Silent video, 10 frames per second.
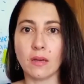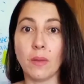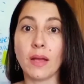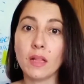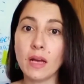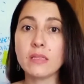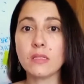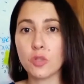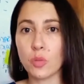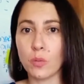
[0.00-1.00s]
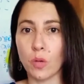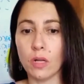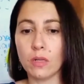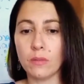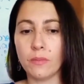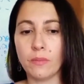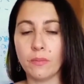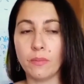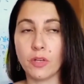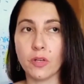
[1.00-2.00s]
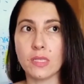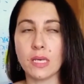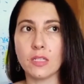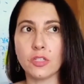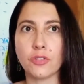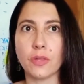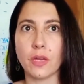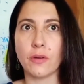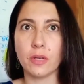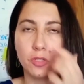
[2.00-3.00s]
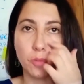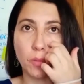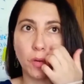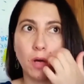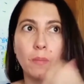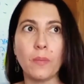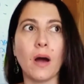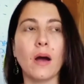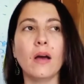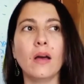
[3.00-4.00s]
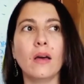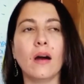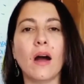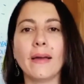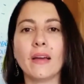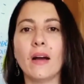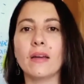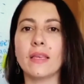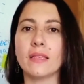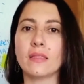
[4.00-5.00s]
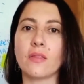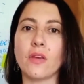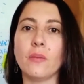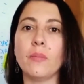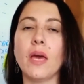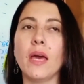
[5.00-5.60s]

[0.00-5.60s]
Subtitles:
My clients are doing well because the industry they're in are doing well, but I can't get to them,